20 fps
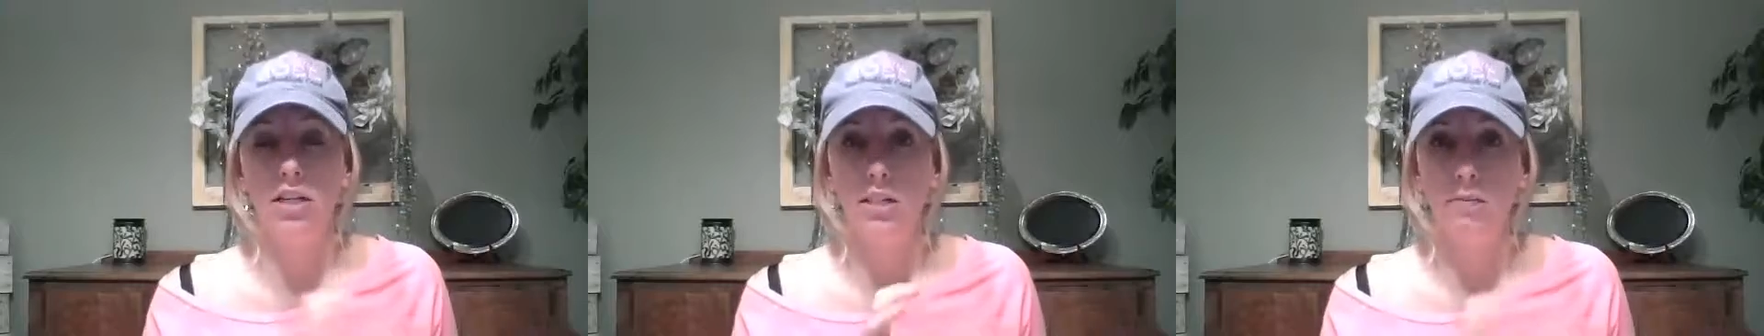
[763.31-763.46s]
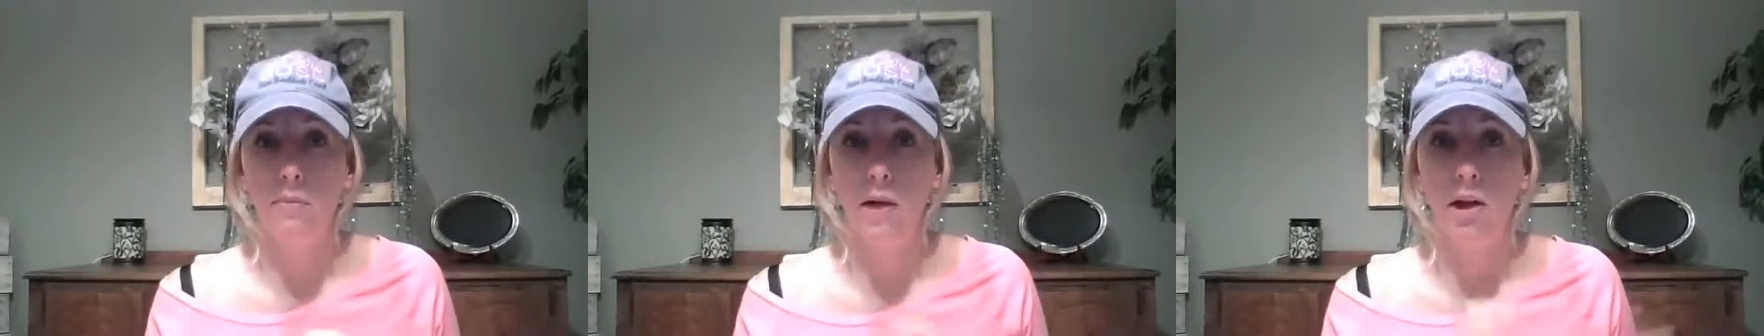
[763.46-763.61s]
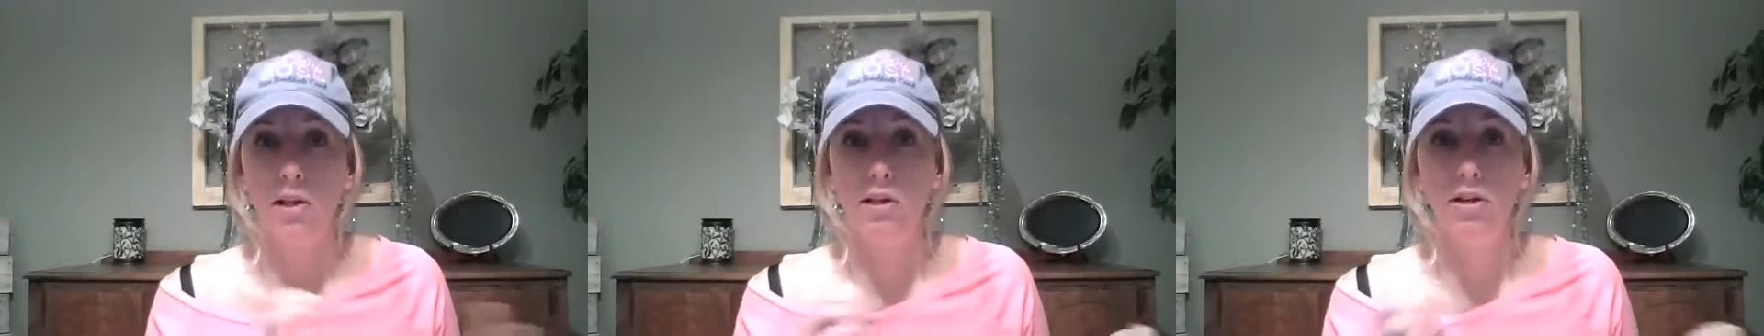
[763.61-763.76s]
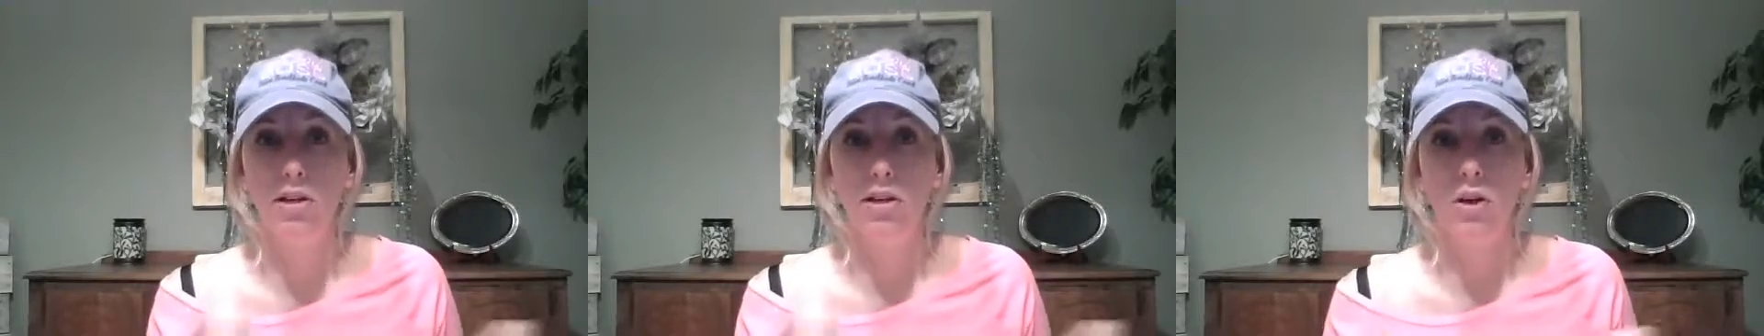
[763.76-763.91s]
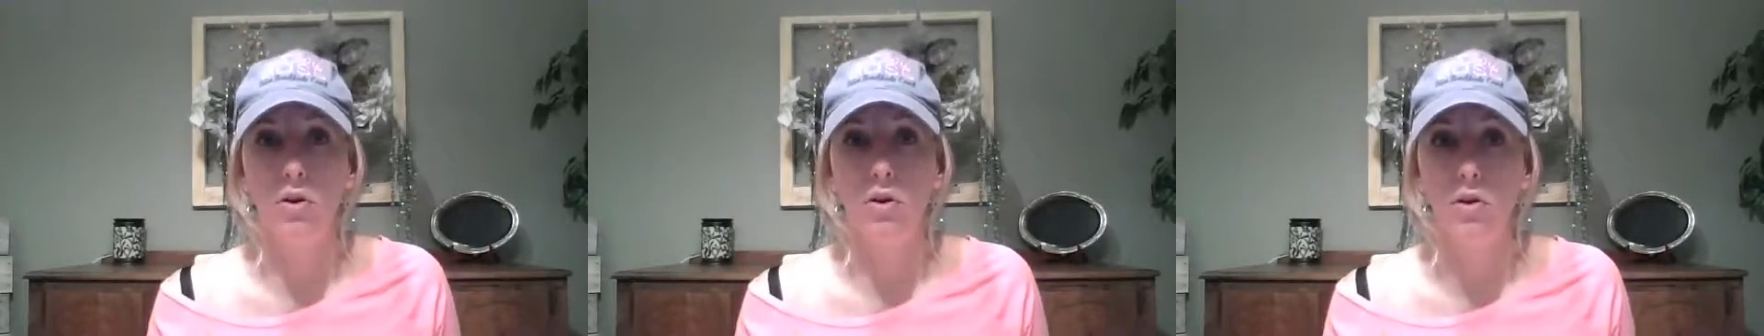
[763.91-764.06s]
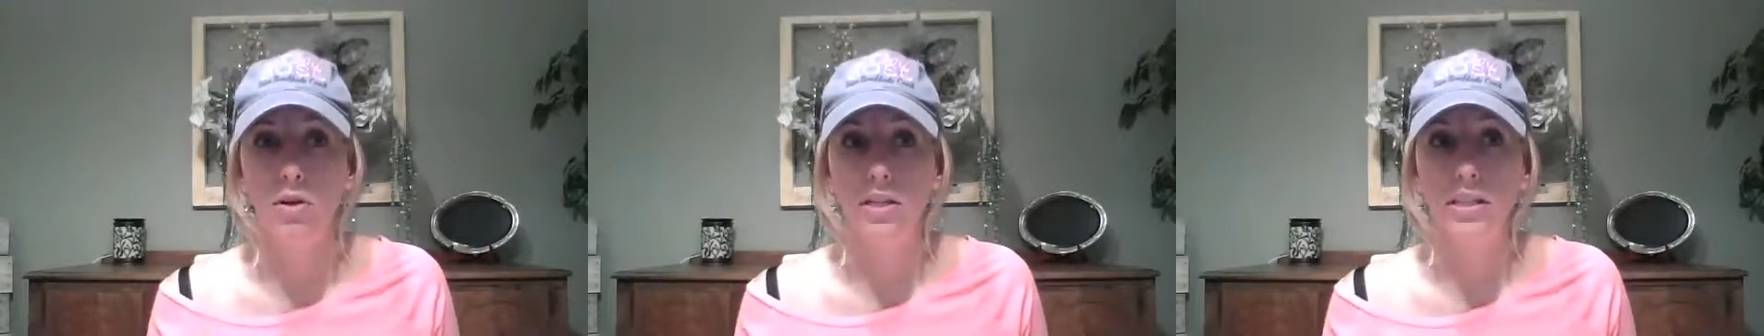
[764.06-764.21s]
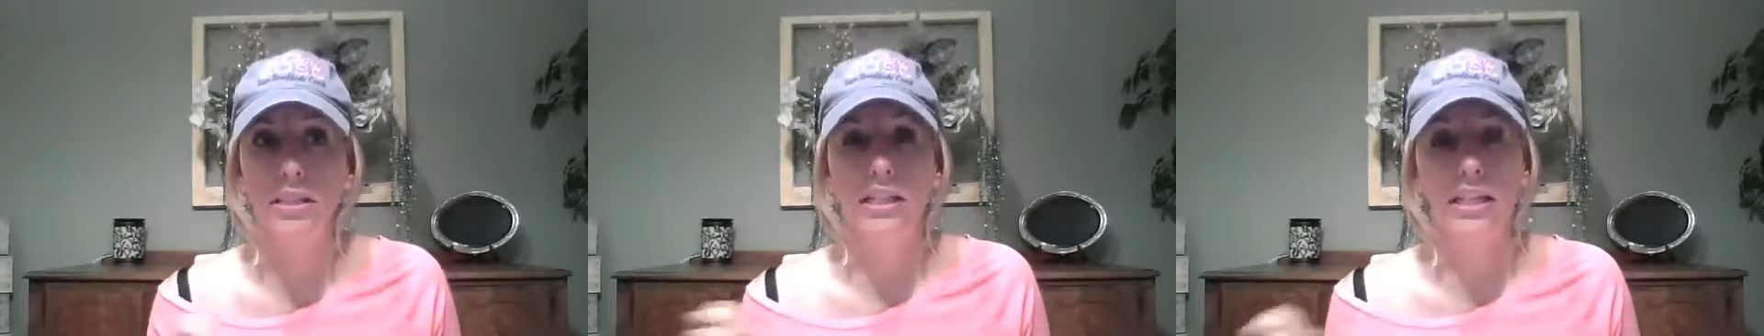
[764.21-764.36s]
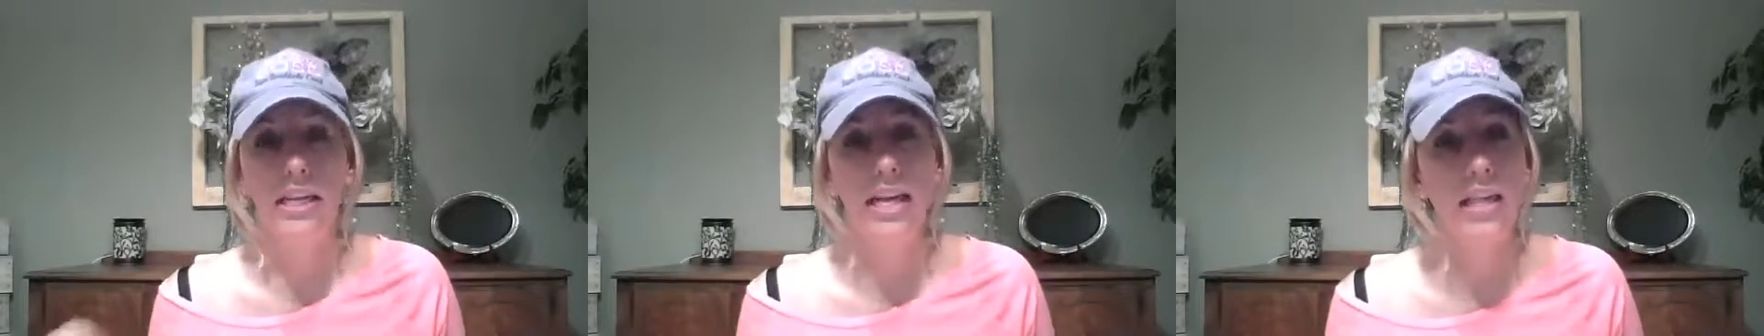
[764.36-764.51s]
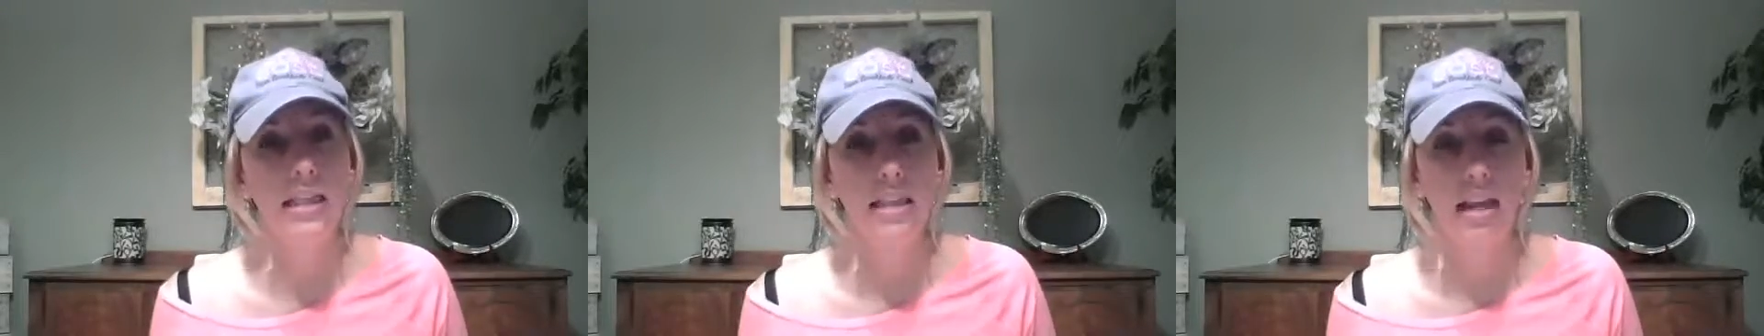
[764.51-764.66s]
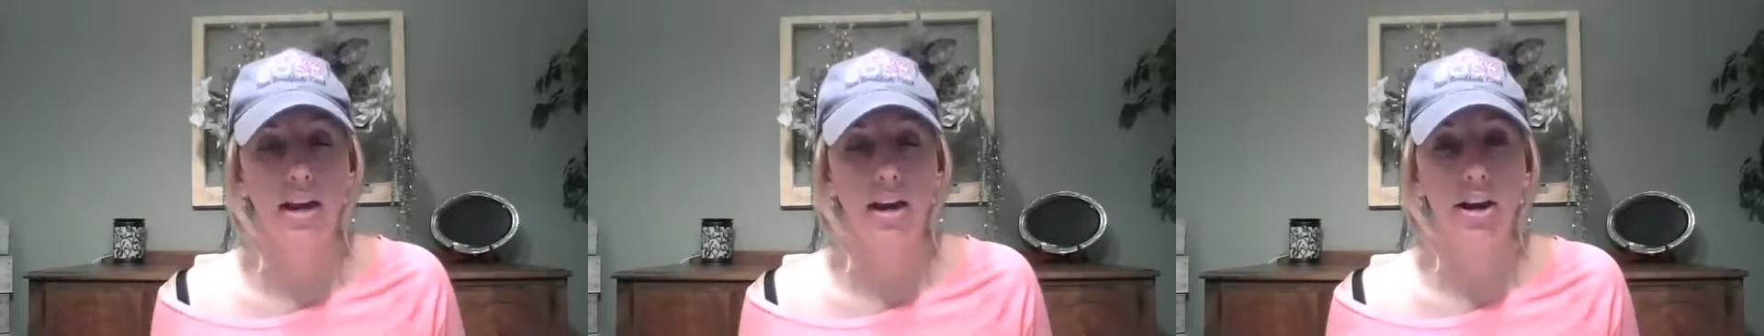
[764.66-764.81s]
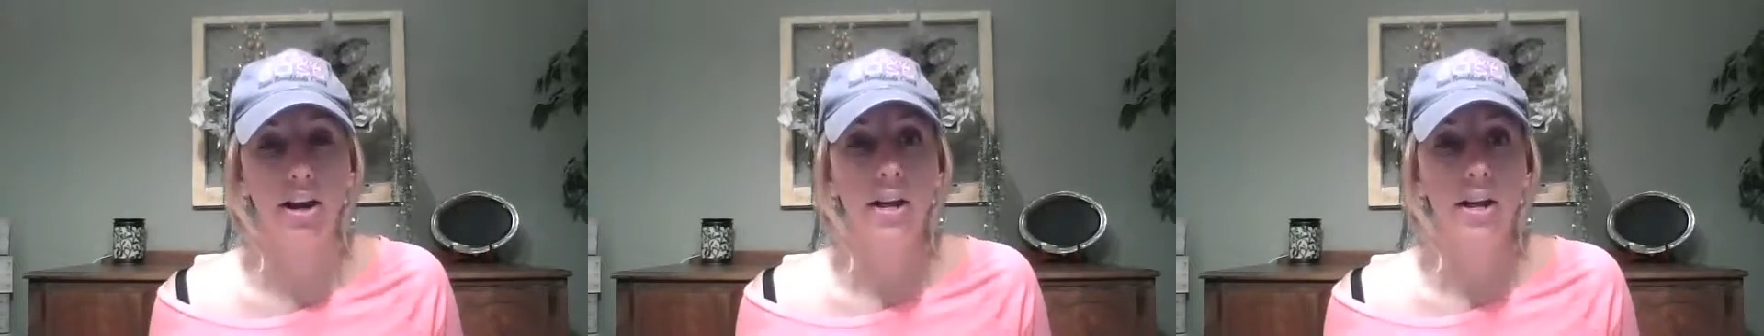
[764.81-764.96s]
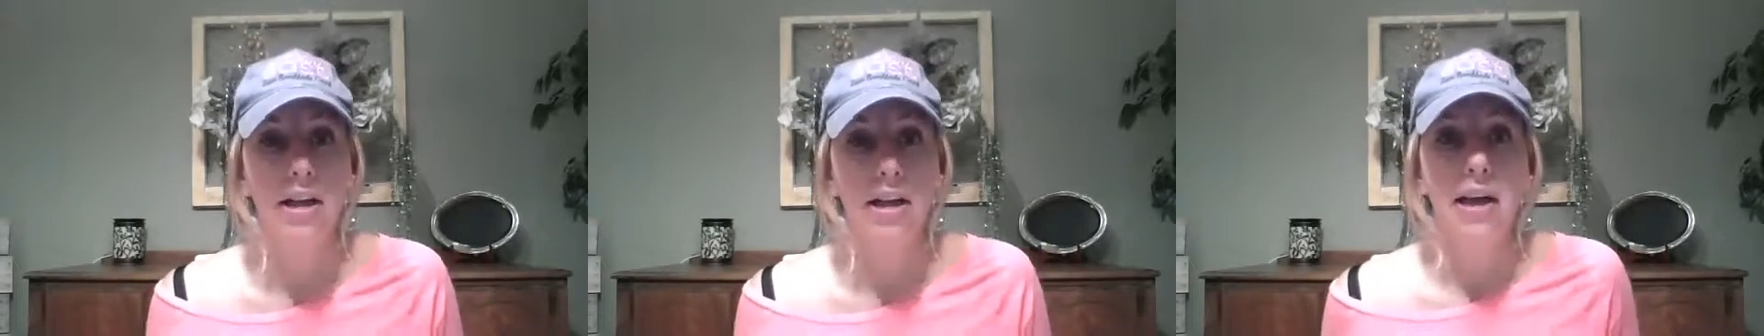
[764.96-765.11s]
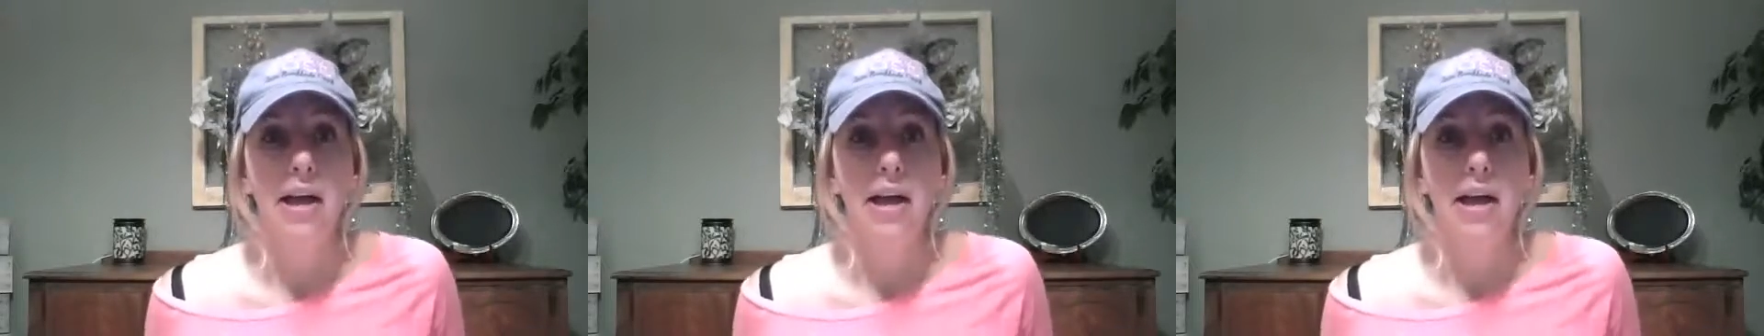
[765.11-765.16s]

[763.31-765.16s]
smaller goals to get there.